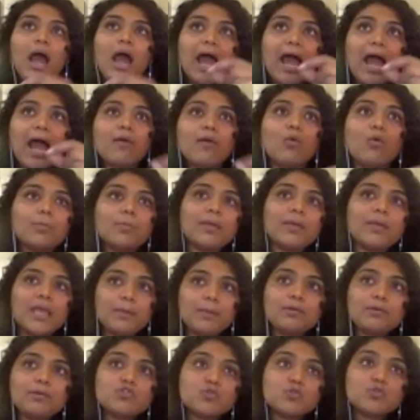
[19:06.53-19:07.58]
I won't be
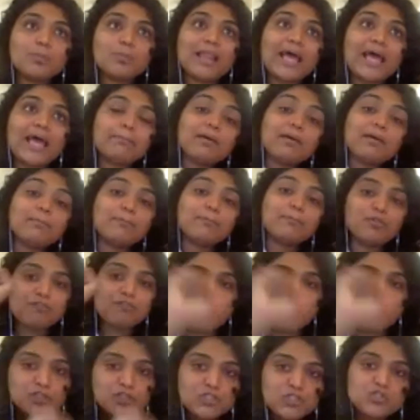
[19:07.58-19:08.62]
able to plan my
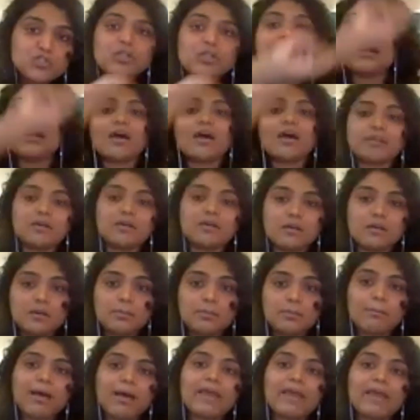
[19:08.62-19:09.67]
professional career,
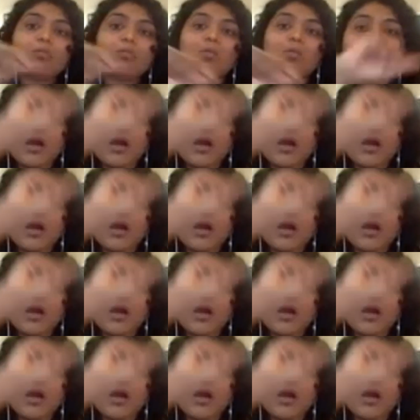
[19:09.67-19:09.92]
my